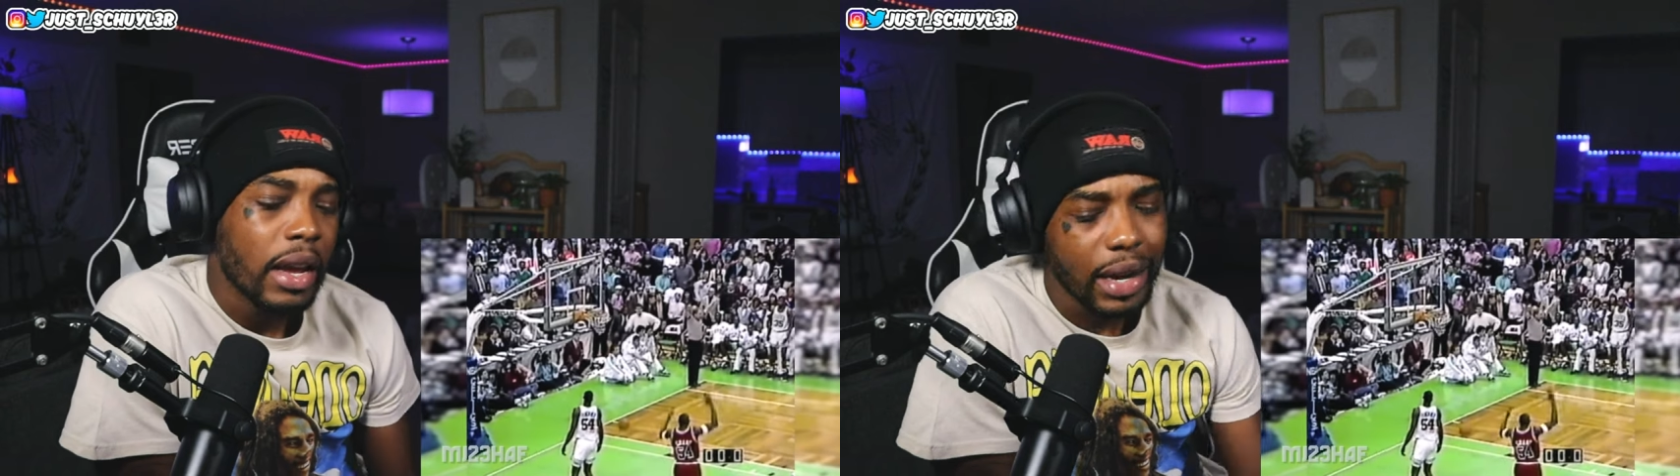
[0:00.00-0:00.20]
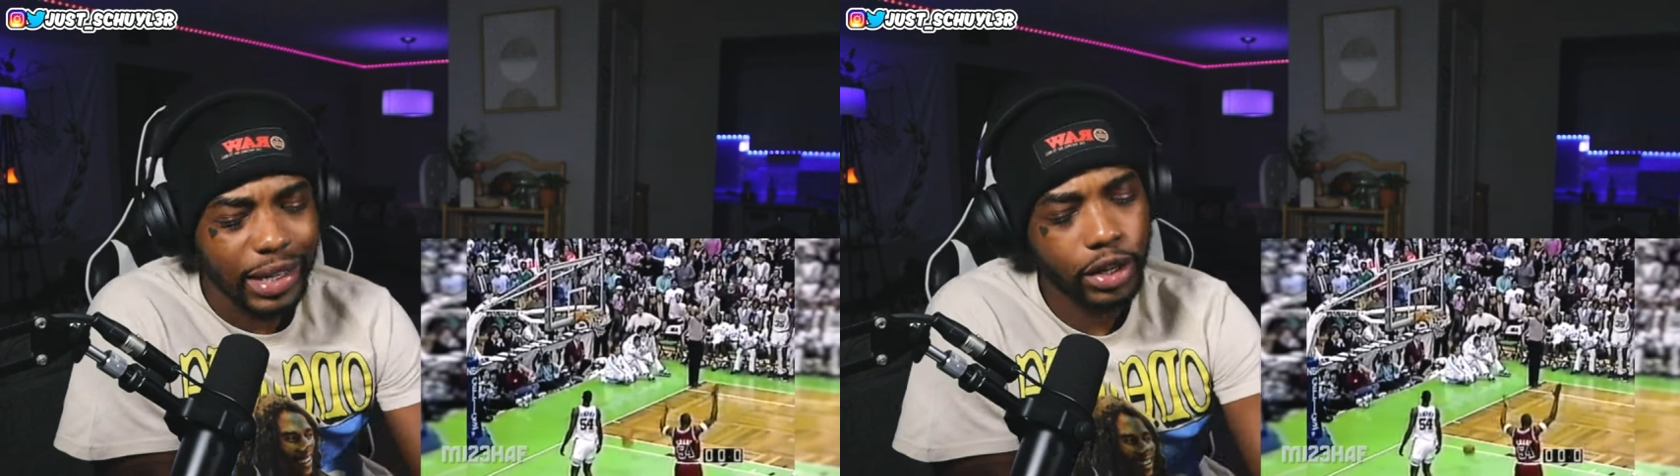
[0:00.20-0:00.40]

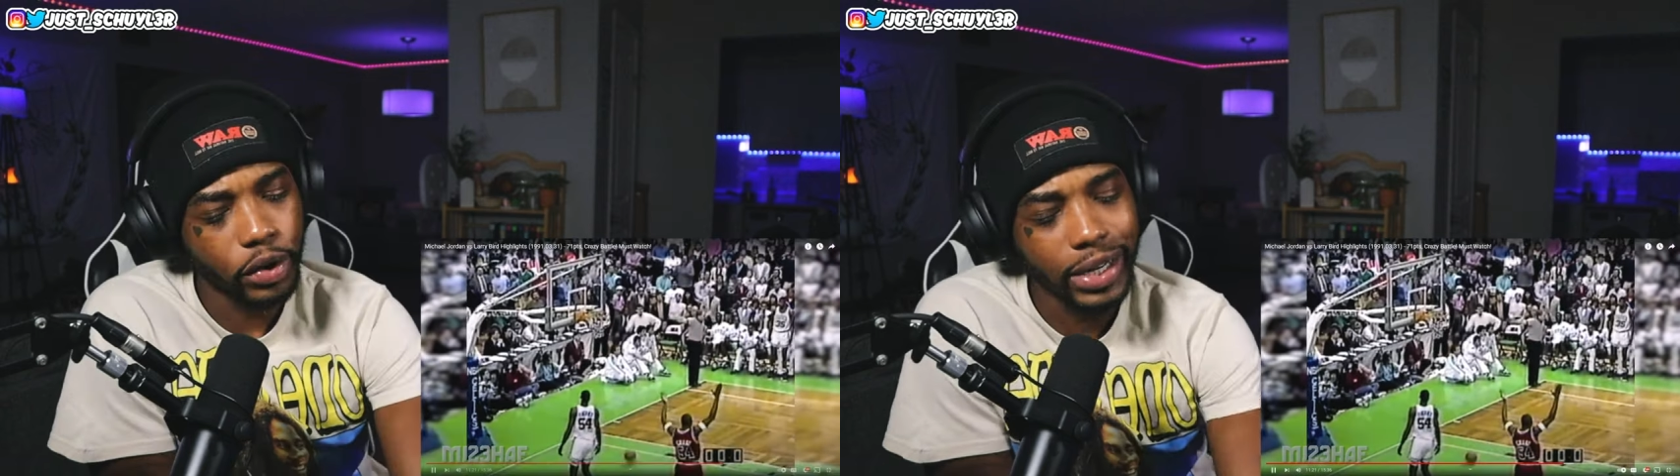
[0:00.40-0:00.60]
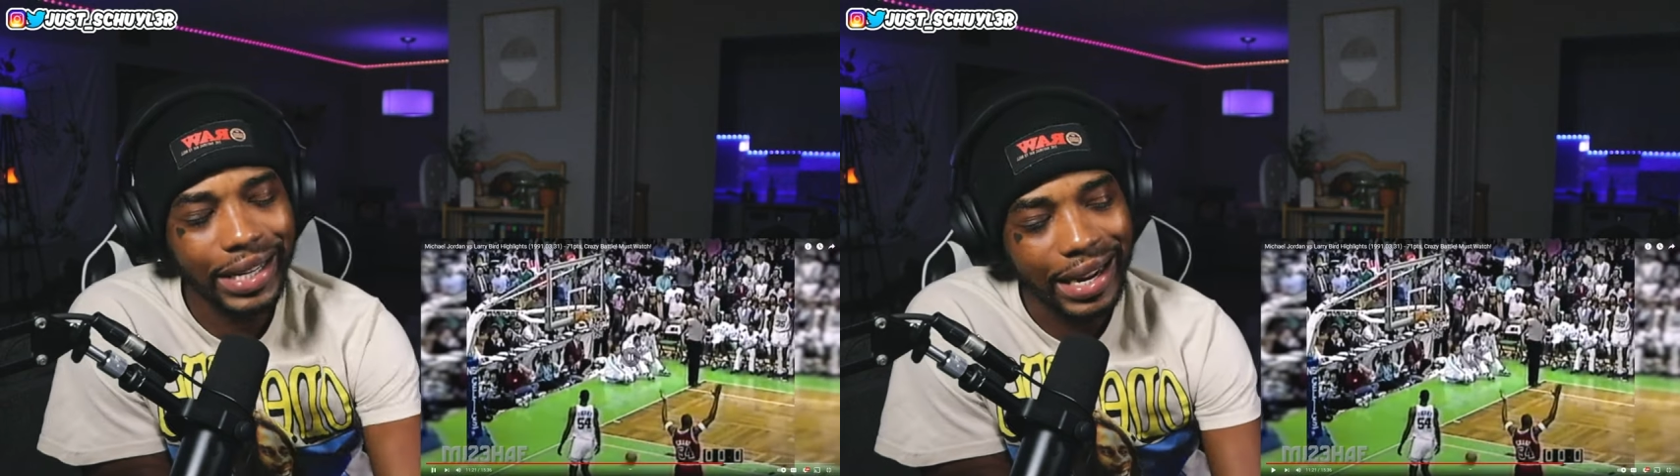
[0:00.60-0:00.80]
That's
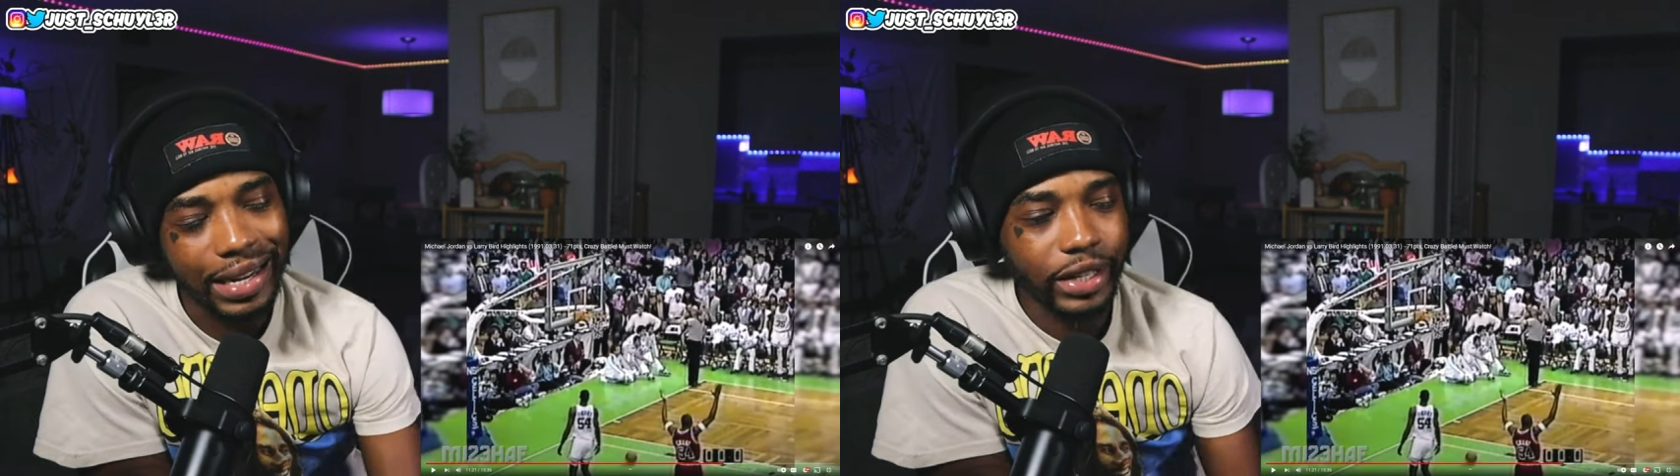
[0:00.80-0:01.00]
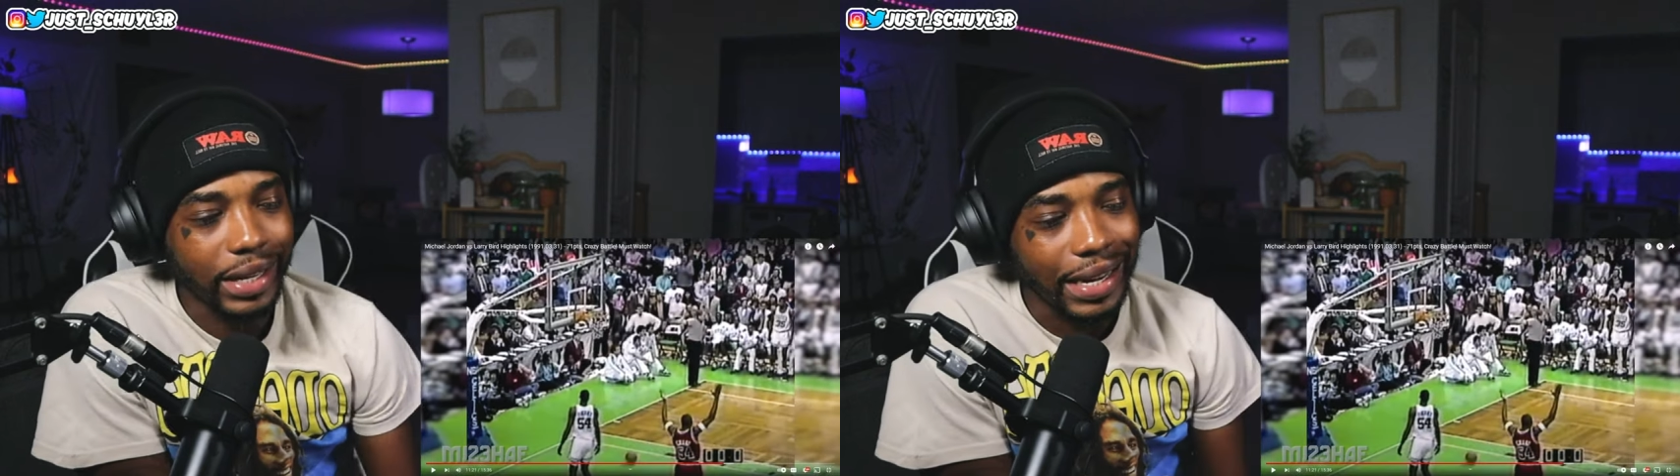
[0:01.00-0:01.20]
crazy, because
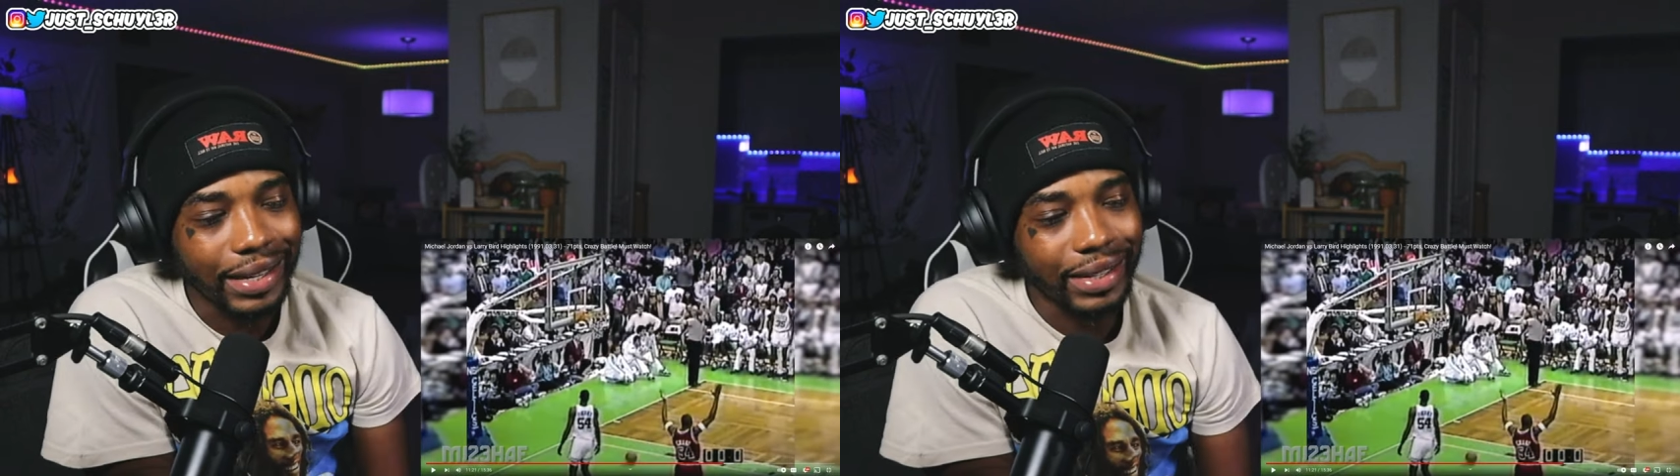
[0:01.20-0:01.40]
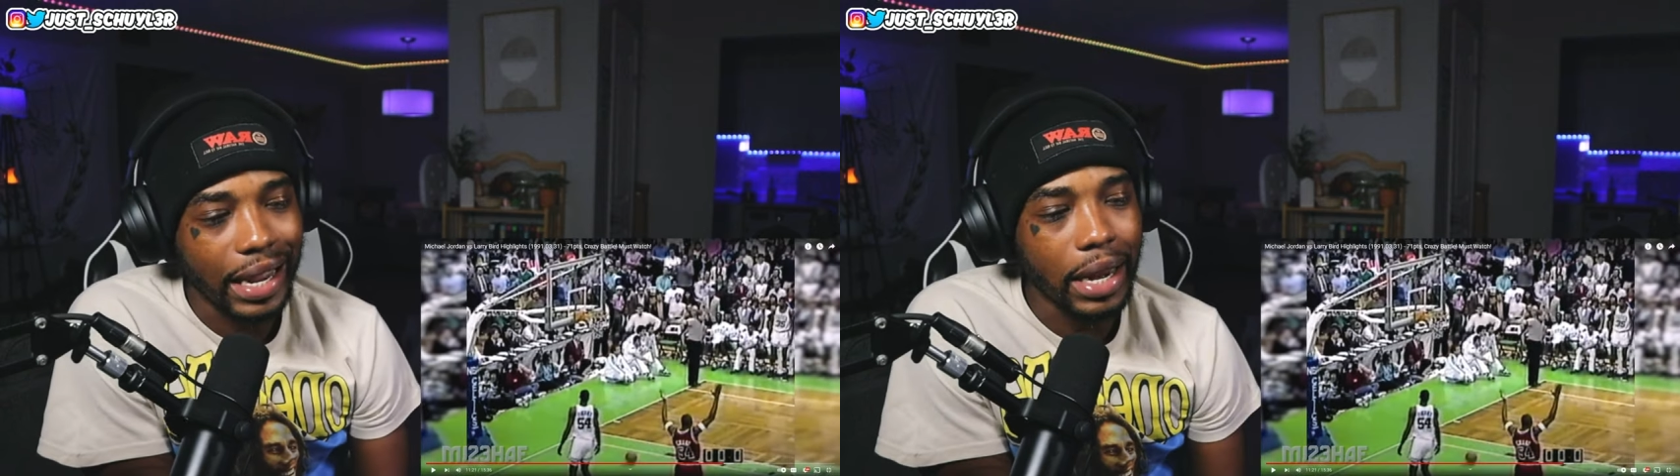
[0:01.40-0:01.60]
in
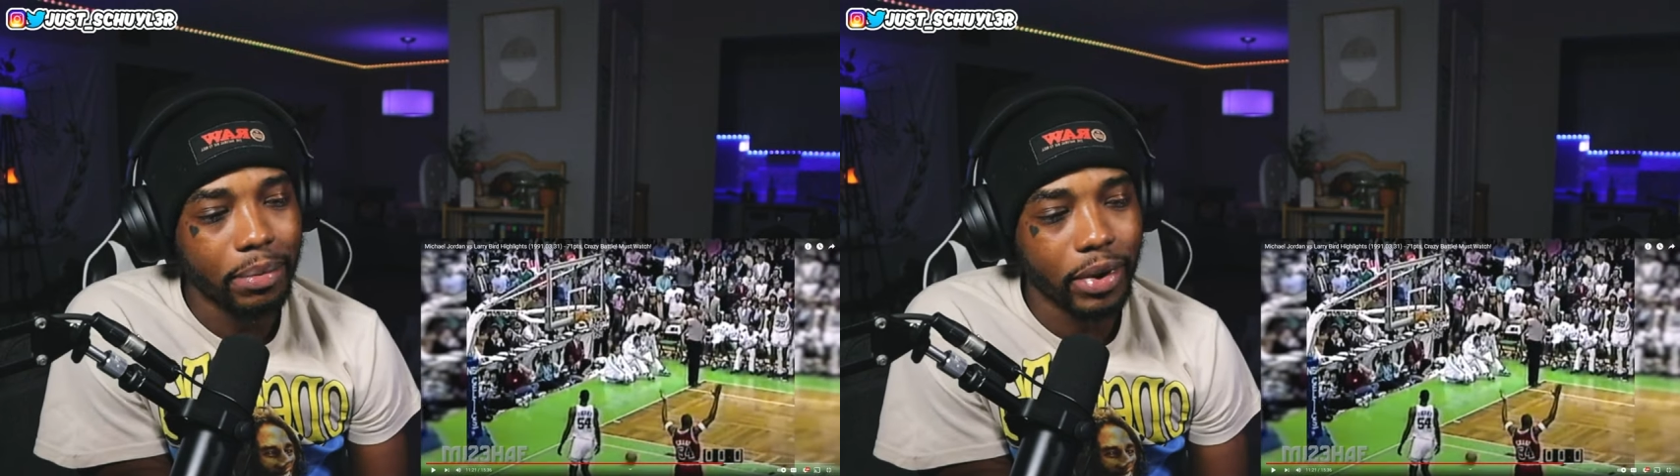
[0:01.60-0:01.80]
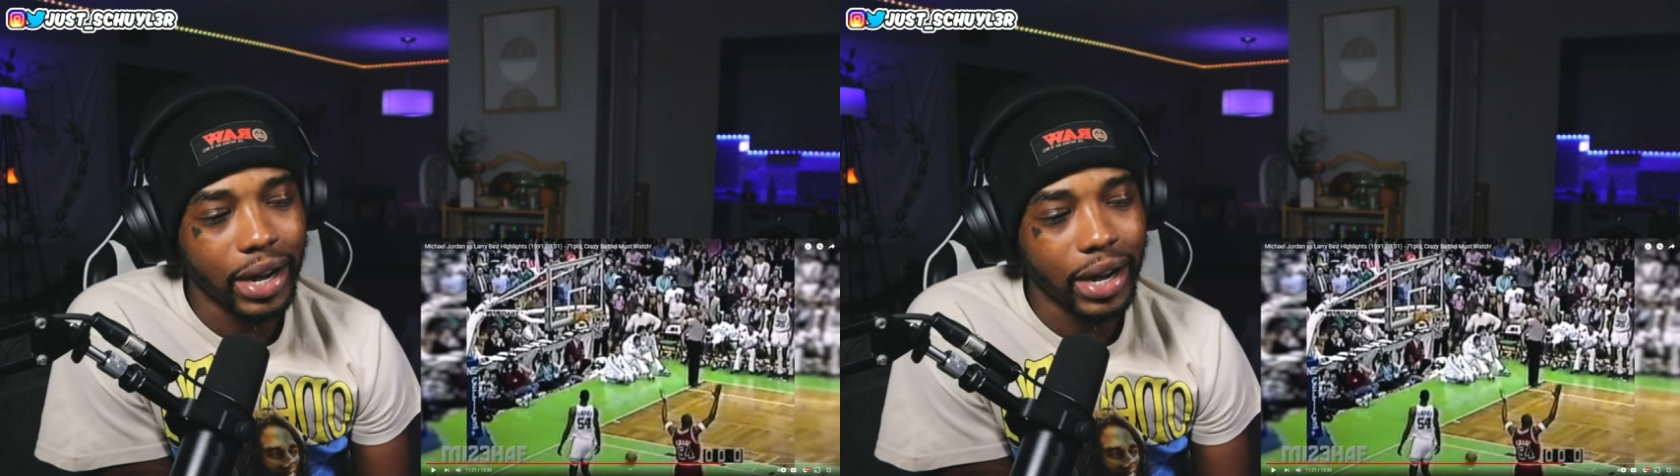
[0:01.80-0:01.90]
today's game,